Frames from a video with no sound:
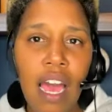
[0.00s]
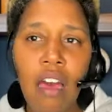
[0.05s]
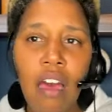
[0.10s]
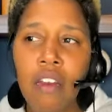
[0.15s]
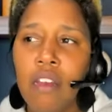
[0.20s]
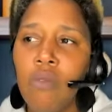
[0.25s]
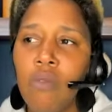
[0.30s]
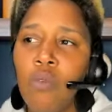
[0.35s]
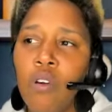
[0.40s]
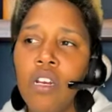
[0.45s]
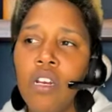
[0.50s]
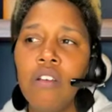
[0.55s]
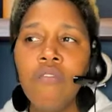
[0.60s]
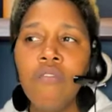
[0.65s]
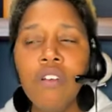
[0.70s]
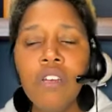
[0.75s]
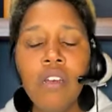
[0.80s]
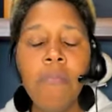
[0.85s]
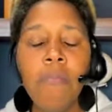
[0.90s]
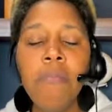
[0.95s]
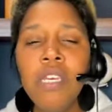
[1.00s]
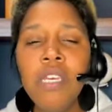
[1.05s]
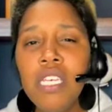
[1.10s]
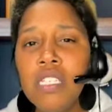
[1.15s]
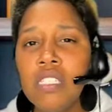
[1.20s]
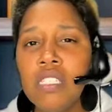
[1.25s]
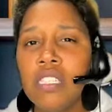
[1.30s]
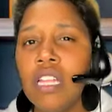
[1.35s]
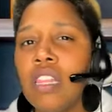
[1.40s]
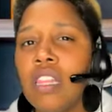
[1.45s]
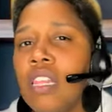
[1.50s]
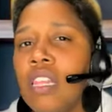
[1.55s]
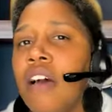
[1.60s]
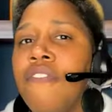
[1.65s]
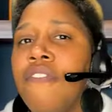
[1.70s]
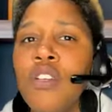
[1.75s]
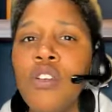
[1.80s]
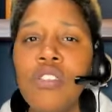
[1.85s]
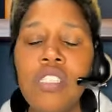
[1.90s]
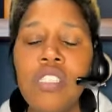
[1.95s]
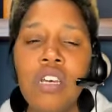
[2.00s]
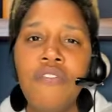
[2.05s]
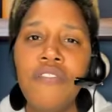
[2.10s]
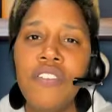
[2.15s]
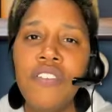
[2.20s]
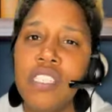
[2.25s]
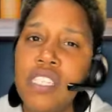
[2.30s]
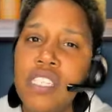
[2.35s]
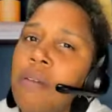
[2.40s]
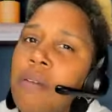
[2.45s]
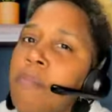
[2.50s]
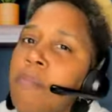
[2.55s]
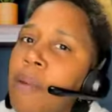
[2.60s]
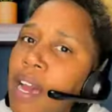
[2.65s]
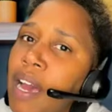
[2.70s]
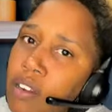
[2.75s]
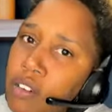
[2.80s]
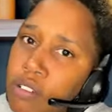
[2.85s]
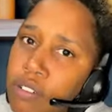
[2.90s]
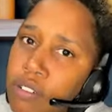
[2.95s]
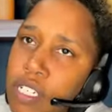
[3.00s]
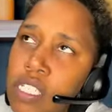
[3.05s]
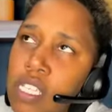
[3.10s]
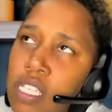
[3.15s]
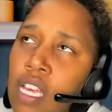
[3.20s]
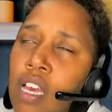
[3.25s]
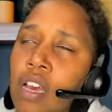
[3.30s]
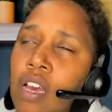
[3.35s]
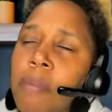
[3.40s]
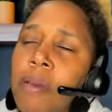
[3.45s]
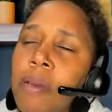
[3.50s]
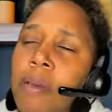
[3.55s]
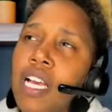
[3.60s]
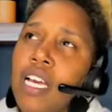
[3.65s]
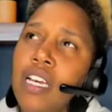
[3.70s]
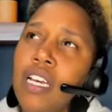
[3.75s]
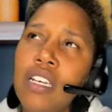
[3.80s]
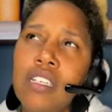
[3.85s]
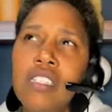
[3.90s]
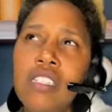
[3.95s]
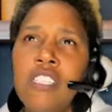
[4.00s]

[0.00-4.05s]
and what it means to love yourself and set boundaries. Because